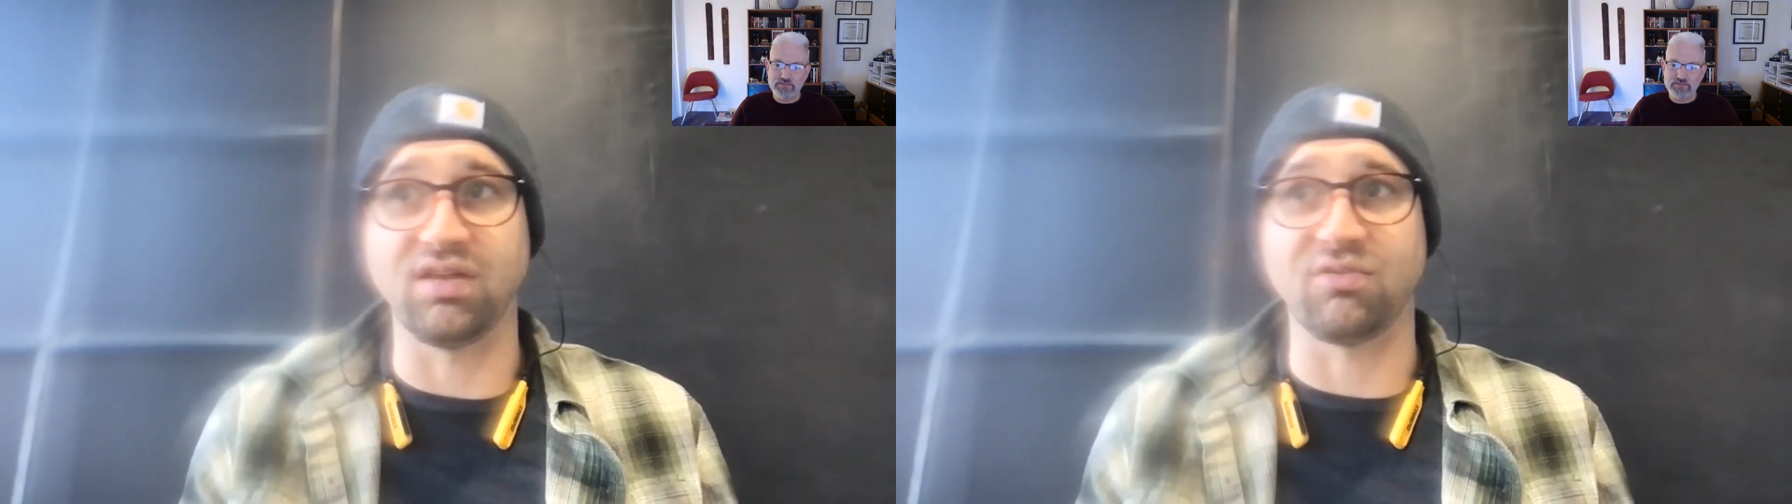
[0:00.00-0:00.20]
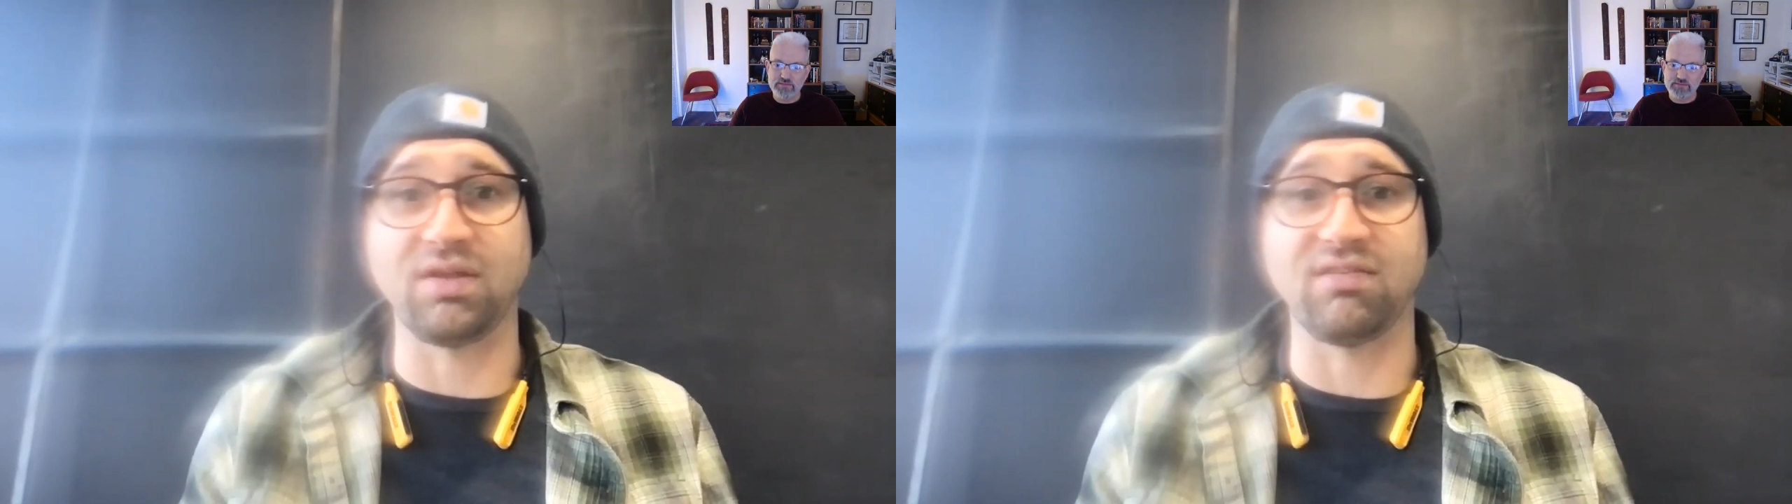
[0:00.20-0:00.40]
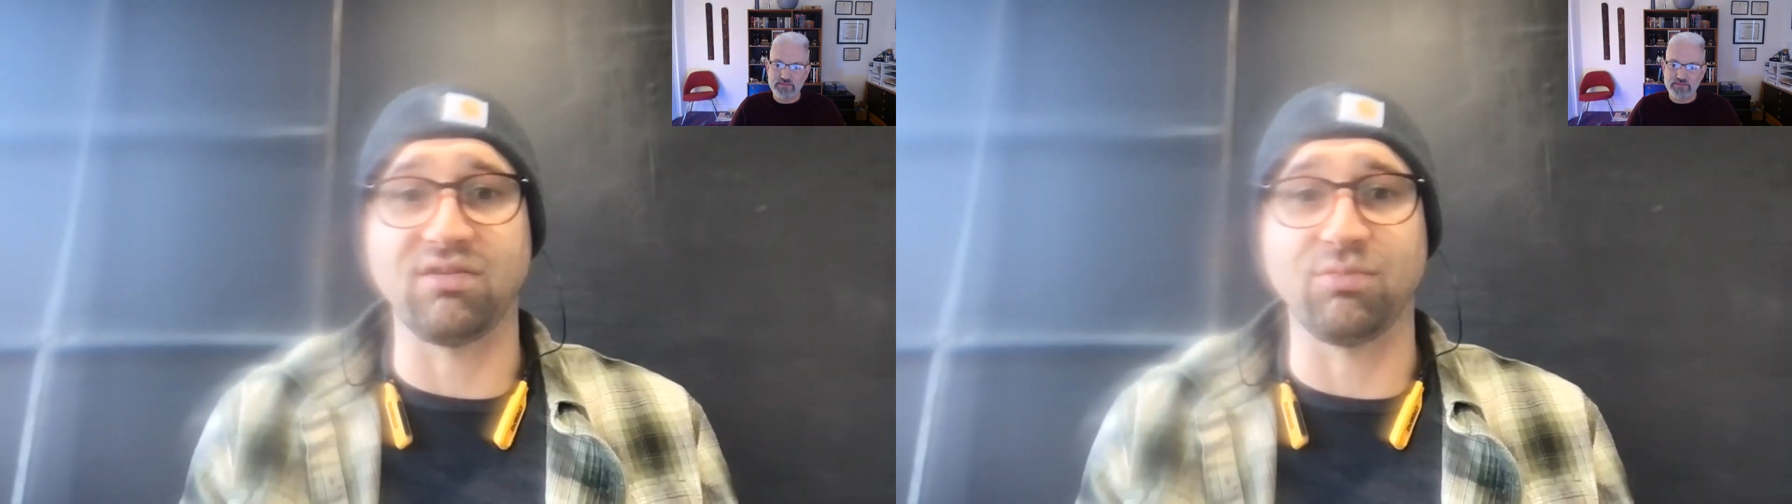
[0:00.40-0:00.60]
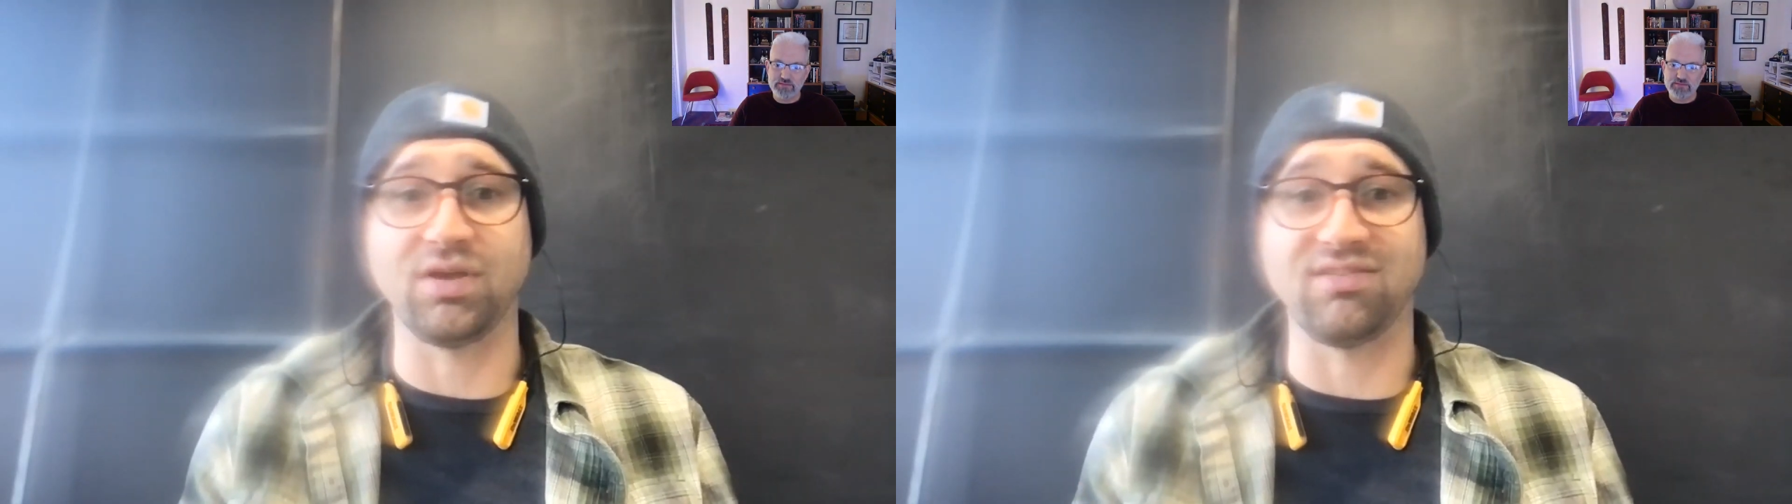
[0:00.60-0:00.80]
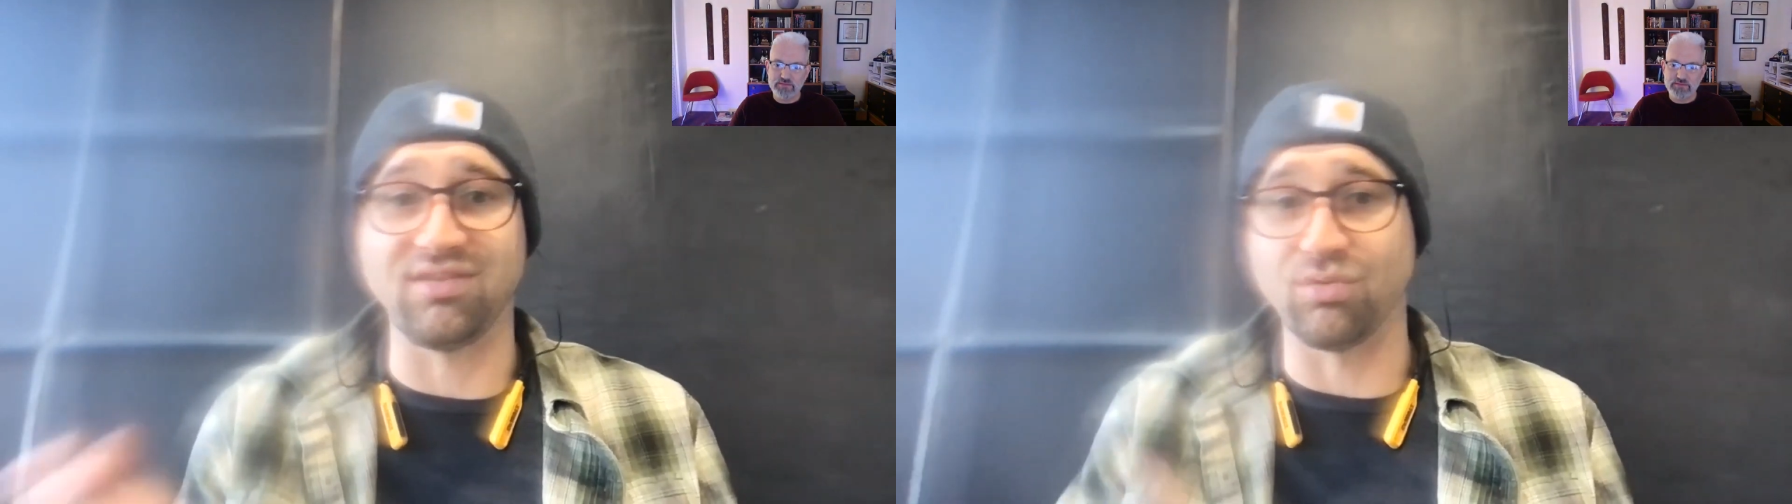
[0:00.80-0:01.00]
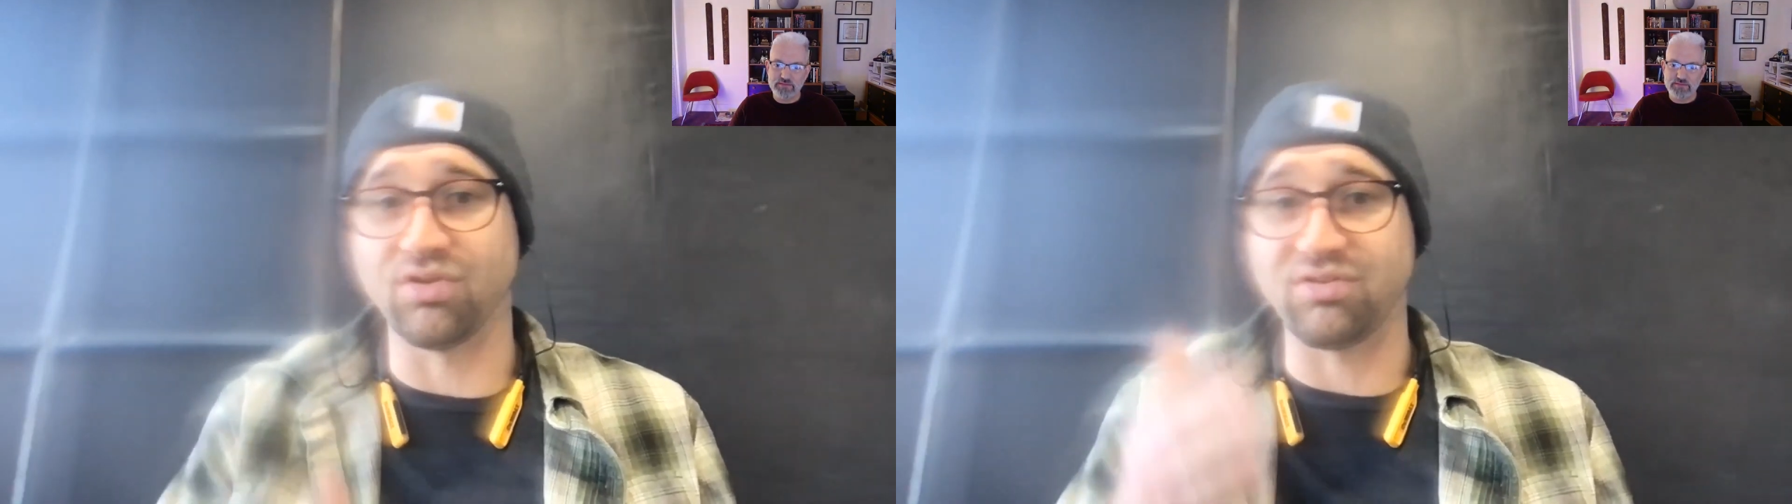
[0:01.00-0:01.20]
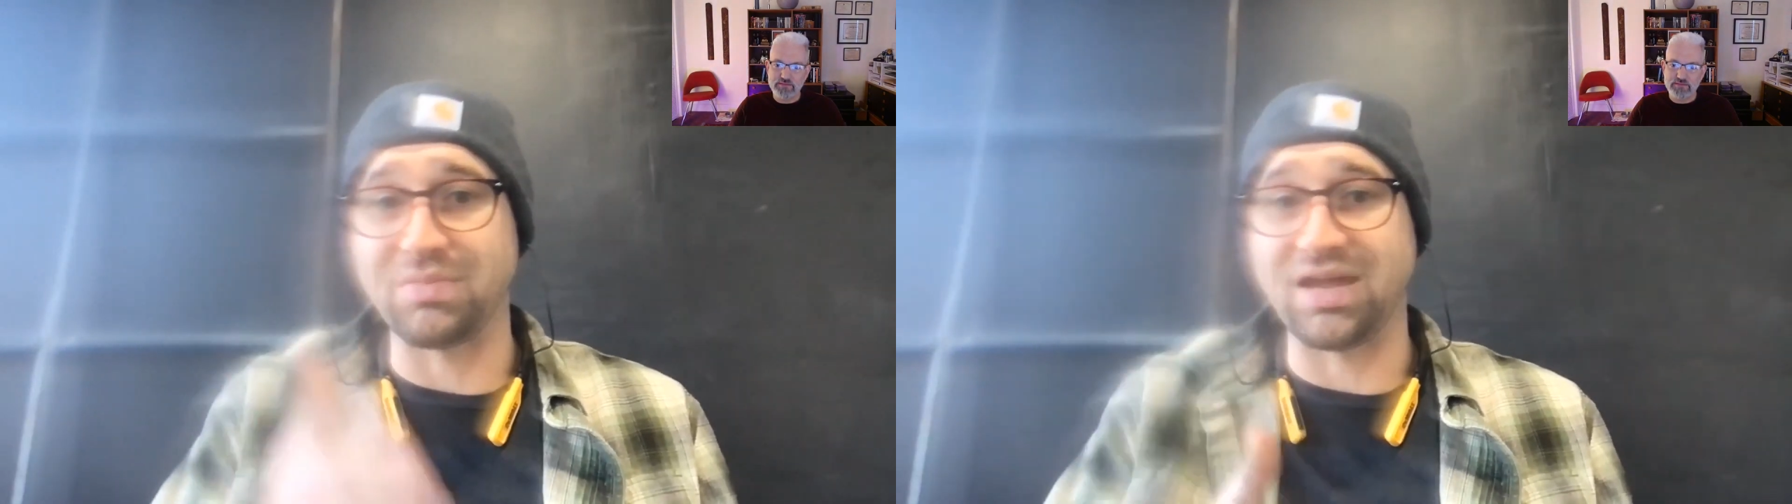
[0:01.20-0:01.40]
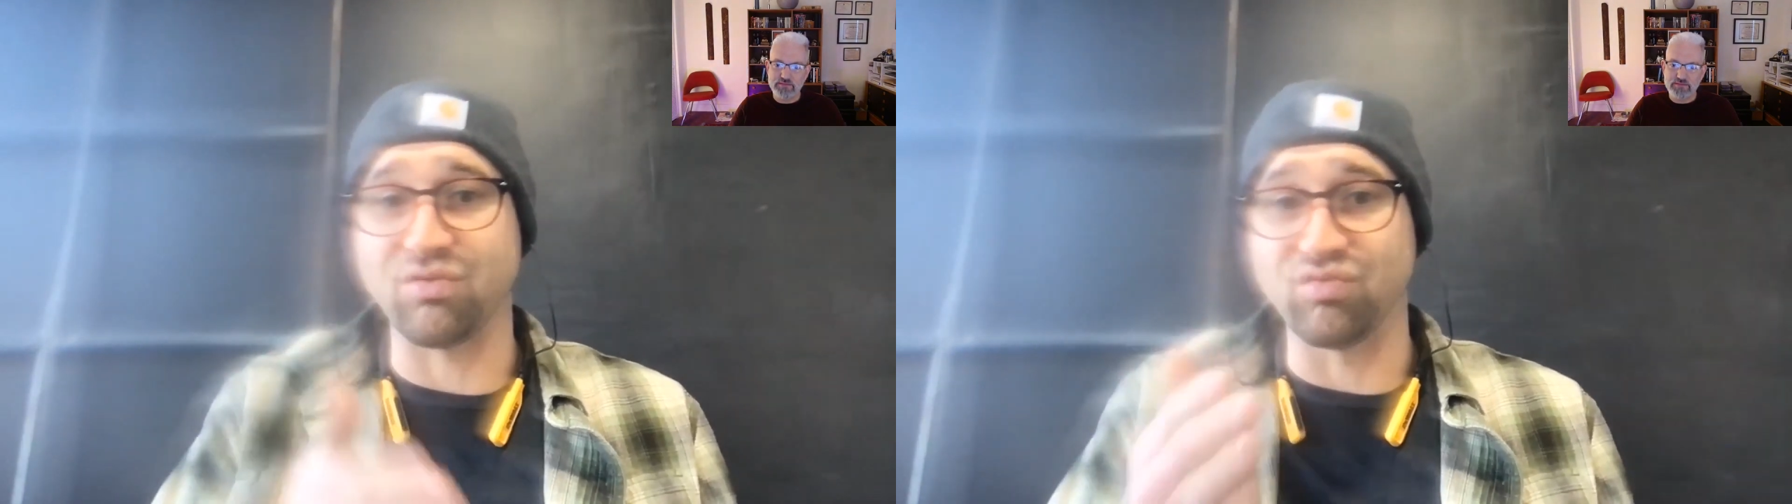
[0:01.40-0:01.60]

expensive because in order to make